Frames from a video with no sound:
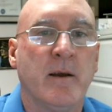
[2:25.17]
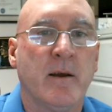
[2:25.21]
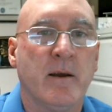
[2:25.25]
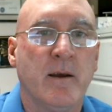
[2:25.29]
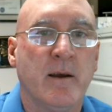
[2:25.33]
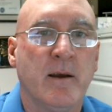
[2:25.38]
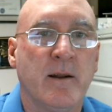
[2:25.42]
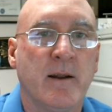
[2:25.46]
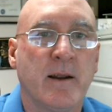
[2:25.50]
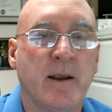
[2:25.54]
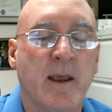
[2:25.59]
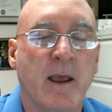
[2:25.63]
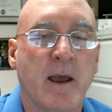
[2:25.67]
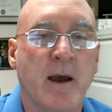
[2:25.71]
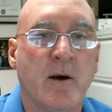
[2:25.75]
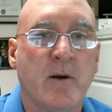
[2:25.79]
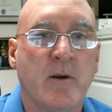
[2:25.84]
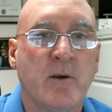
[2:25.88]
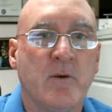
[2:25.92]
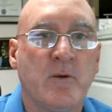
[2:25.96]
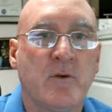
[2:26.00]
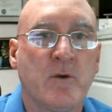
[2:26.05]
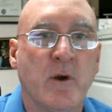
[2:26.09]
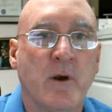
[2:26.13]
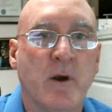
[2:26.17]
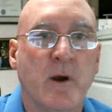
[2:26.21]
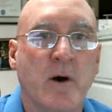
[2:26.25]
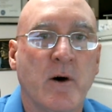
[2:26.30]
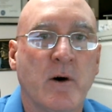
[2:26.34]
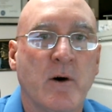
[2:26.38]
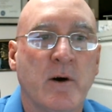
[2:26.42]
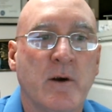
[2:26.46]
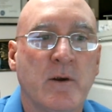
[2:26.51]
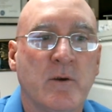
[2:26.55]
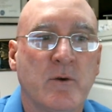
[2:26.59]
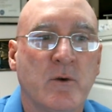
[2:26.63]
in the county
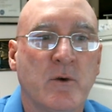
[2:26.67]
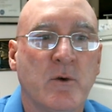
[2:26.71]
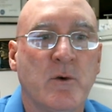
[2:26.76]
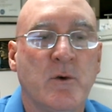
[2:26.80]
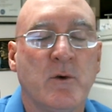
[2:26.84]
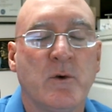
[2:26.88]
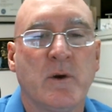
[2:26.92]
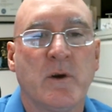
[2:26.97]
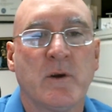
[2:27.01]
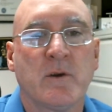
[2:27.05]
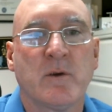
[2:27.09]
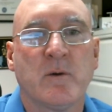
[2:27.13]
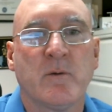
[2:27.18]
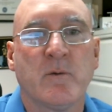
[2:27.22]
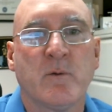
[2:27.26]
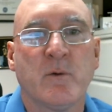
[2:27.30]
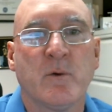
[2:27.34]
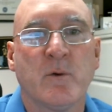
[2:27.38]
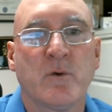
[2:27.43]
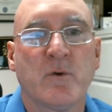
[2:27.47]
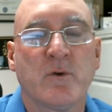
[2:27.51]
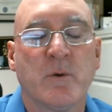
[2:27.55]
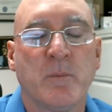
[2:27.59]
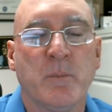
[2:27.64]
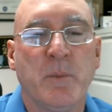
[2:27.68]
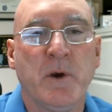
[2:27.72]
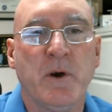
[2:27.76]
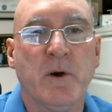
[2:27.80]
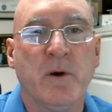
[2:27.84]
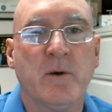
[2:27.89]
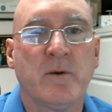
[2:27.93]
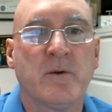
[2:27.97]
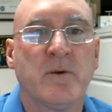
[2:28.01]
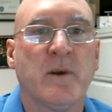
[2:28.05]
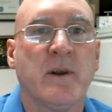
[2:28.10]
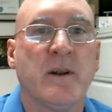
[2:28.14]
jail until you get the first
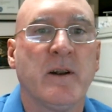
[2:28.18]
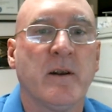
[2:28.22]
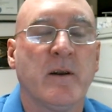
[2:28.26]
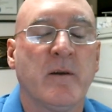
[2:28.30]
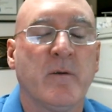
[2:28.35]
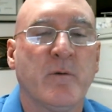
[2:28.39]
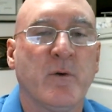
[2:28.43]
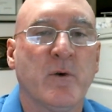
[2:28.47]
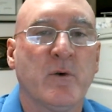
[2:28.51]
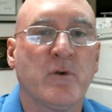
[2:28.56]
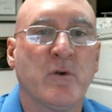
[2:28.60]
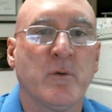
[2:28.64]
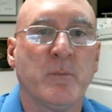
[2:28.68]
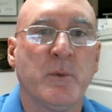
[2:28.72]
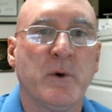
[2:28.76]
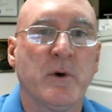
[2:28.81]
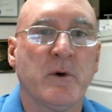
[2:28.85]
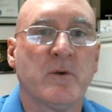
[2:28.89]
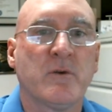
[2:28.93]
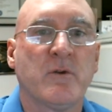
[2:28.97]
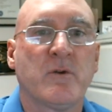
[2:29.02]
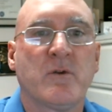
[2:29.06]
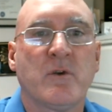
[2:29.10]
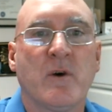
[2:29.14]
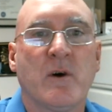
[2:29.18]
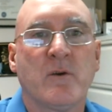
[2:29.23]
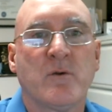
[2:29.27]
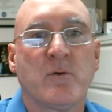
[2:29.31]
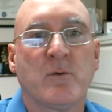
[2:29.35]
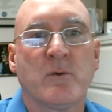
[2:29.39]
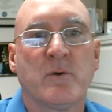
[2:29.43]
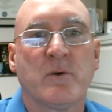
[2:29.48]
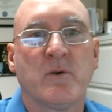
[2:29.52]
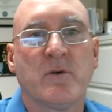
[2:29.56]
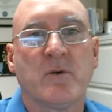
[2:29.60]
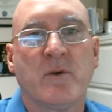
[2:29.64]
appearance. And then the first appearance judge
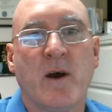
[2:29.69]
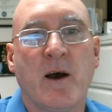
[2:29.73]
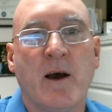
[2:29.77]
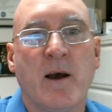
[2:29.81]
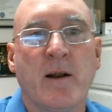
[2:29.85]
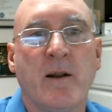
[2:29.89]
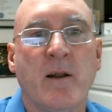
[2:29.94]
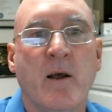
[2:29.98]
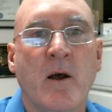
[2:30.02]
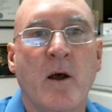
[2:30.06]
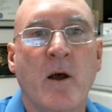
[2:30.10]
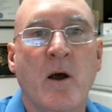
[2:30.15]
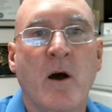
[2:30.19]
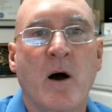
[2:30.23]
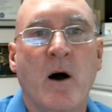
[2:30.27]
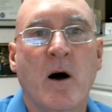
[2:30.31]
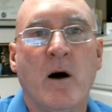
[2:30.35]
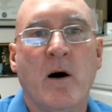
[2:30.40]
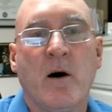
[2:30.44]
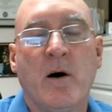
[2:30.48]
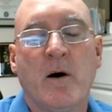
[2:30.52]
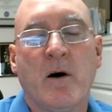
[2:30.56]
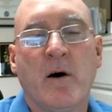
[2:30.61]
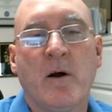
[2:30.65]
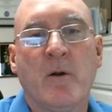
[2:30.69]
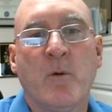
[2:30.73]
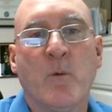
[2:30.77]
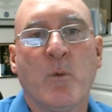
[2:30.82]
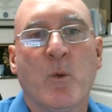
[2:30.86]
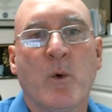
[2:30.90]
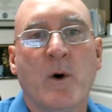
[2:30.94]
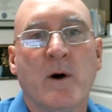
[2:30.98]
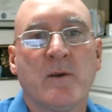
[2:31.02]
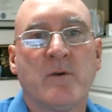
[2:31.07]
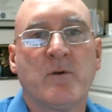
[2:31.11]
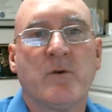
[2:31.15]
will decide on
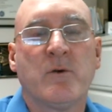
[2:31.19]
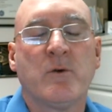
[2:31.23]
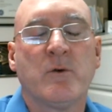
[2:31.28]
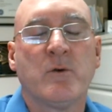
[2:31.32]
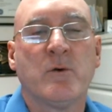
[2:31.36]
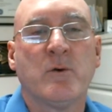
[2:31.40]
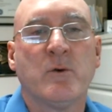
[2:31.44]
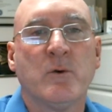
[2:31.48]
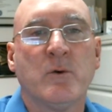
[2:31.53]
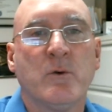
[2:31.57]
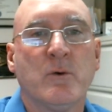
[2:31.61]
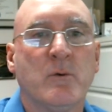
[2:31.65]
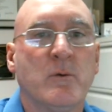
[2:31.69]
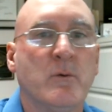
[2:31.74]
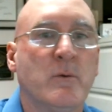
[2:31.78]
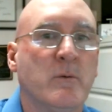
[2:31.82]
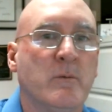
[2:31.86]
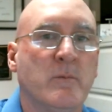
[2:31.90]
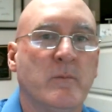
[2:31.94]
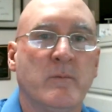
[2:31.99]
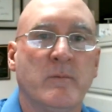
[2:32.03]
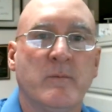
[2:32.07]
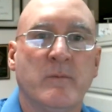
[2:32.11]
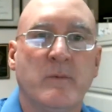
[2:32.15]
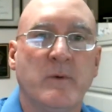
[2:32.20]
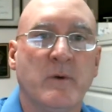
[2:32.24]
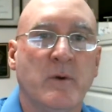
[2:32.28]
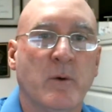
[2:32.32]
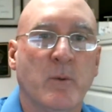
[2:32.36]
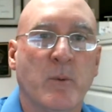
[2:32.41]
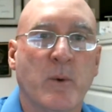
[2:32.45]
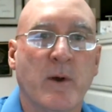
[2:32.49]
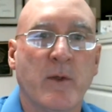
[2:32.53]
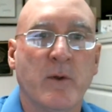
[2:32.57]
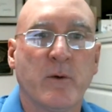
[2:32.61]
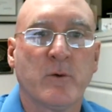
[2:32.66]
what to, you know,
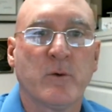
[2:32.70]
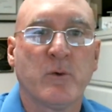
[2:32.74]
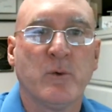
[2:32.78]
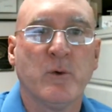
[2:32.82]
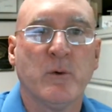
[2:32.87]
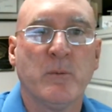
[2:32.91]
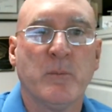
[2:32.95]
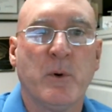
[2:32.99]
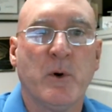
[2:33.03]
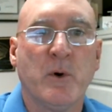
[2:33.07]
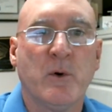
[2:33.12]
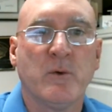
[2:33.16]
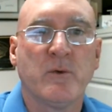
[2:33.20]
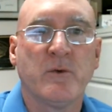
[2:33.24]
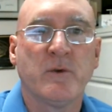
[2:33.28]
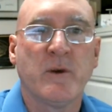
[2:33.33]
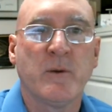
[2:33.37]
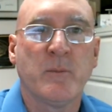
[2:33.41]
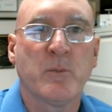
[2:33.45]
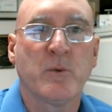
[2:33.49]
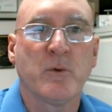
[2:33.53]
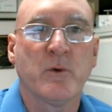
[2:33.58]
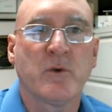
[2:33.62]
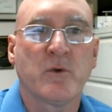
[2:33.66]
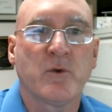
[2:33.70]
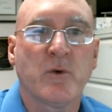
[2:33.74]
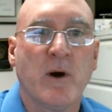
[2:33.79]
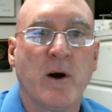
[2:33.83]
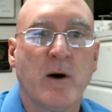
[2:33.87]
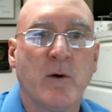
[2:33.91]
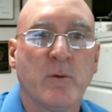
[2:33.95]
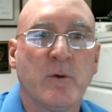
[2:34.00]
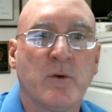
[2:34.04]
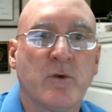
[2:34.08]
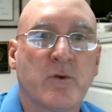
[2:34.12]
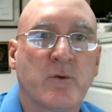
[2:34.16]
whether to impose any
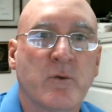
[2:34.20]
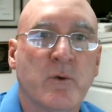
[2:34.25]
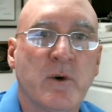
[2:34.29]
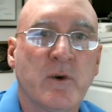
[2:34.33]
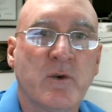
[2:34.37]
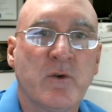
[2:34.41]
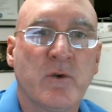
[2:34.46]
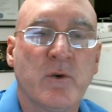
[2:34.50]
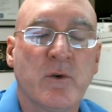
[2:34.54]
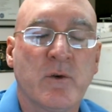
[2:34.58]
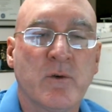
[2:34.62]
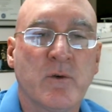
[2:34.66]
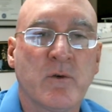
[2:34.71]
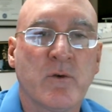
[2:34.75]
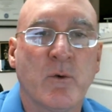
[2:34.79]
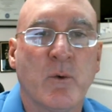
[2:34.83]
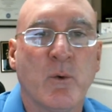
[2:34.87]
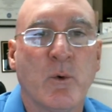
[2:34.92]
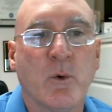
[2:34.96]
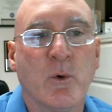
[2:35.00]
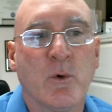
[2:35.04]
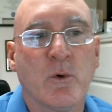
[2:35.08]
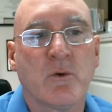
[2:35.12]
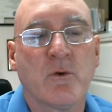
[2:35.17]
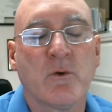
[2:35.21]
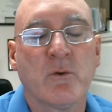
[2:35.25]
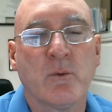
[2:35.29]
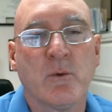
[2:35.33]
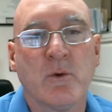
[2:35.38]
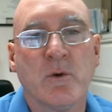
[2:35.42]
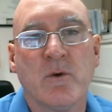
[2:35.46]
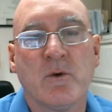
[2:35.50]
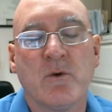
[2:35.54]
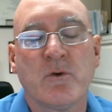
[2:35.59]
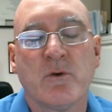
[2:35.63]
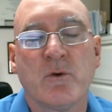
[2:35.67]
pretrial restrictions or to
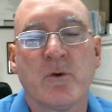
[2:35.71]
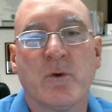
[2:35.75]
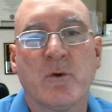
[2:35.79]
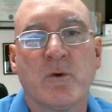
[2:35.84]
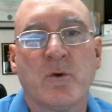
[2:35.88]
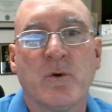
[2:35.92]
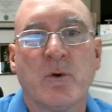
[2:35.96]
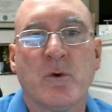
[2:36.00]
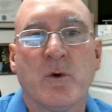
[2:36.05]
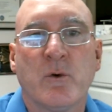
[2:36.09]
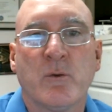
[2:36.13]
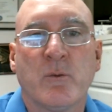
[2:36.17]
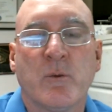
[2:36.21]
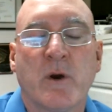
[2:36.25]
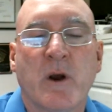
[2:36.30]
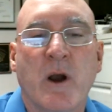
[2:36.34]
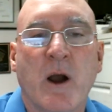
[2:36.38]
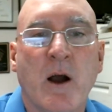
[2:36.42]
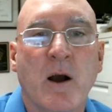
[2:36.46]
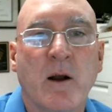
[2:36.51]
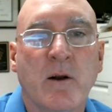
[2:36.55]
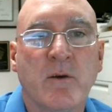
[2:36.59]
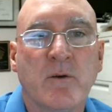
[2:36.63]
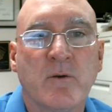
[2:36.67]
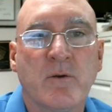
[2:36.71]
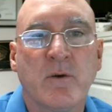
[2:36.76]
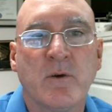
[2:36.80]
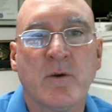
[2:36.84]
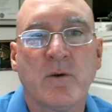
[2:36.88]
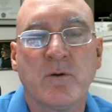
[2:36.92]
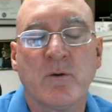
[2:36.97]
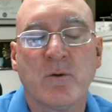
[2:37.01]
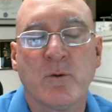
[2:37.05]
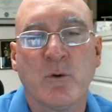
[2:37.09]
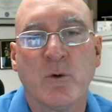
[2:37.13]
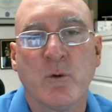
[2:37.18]
release you on your own
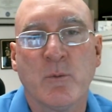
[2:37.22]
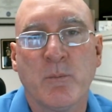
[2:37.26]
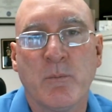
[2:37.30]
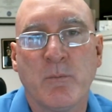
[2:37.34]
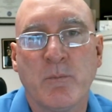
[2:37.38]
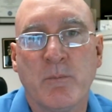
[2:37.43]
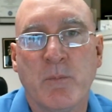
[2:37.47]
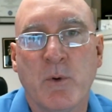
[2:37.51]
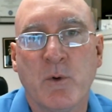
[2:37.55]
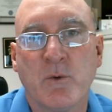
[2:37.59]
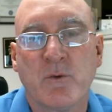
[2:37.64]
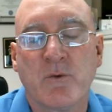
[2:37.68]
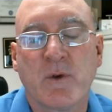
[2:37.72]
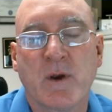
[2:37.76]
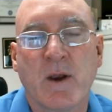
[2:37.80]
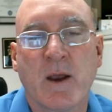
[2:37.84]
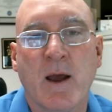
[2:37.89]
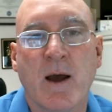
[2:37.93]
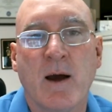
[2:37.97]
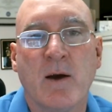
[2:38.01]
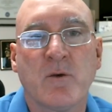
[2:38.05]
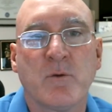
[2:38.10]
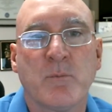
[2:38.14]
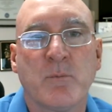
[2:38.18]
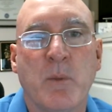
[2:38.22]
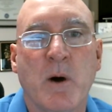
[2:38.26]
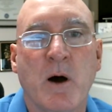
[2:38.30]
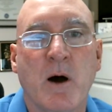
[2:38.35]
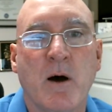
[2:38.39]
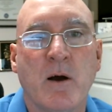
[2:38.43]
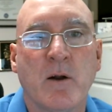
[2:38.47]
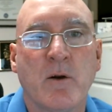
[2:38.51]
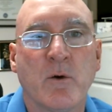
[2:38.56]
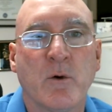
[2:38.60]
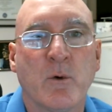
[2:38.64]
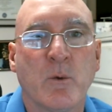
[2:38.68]
recognizance or post a cash
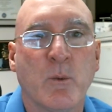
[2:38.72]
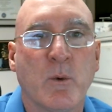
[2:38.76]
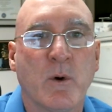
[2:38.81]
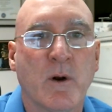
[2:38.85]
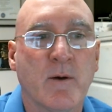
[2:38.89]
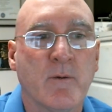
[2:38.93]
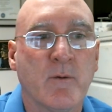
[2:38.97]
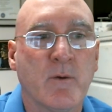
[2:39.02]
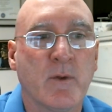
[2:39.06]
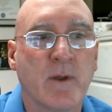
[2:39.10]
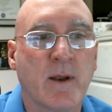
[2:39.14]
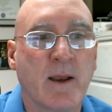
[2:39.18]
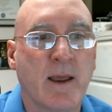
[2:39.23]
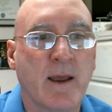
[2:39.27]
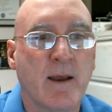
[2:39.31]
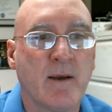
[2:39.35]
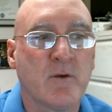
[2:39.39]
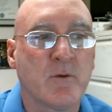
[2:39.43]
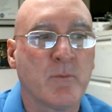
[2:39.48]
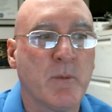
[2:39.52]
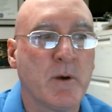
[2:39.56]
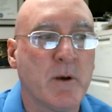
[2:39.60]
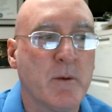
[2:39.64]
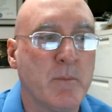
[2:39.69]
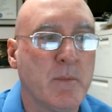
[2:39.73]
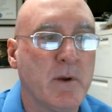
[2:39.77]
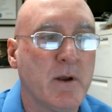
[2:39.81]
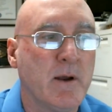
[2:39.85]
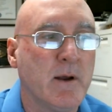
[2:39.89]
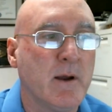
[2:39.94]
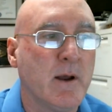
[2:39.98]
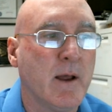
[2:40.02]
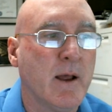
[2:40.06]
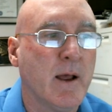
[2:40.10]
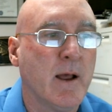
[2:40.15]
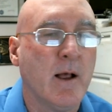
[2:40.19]
bond or whatever the case may be.
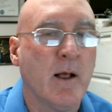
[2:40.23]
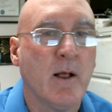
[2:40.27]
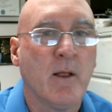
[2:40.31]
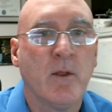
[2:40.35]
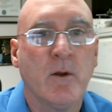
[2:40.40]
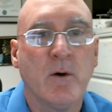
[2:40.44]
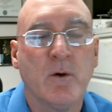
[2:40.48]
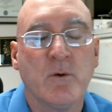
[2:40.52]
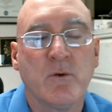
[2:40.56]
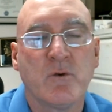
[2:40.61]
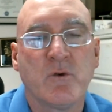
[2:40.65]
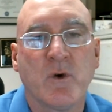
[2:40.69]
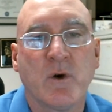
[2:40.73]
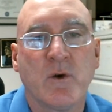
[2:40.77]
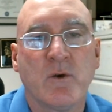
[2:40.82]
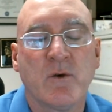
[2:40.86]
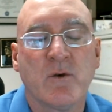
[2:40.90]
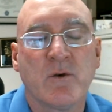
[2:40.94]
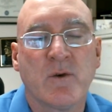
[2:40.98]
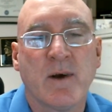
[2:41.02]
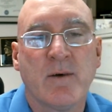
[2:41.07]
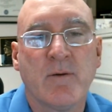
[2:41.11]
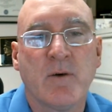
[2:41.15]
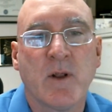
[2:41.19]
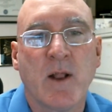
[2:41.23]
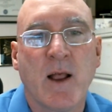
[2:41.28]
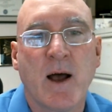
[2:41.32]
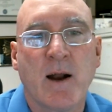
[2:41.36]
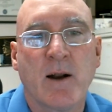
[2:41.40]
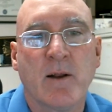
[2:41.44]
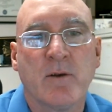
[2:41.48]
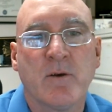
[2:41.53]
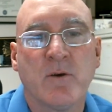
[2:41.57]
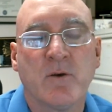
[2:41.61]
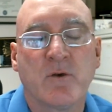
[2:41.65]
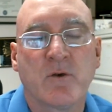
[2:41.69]
Those judges have a lot
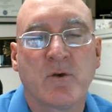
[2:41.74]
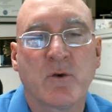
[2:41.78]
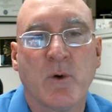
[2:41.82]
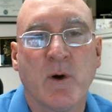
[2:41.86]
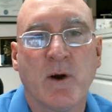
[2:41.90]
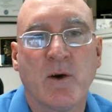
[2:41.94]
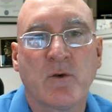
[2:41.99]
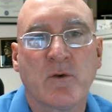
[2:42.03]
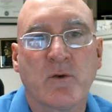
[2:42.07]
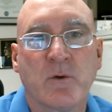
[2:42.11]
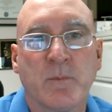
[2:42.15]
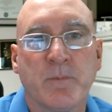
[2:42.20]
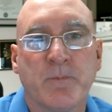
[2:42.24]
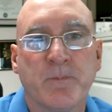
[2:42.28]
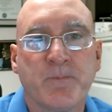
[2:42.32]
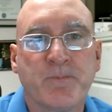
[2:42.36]
of discretion.